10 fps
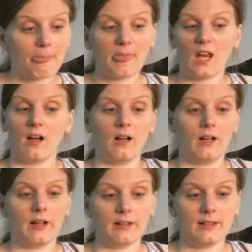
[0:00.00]

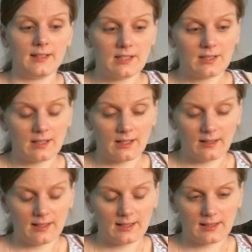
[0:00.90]

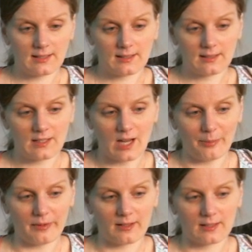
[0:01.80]
This
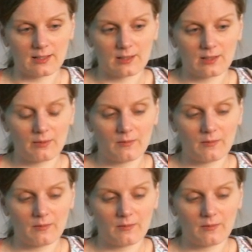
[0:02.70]
topic is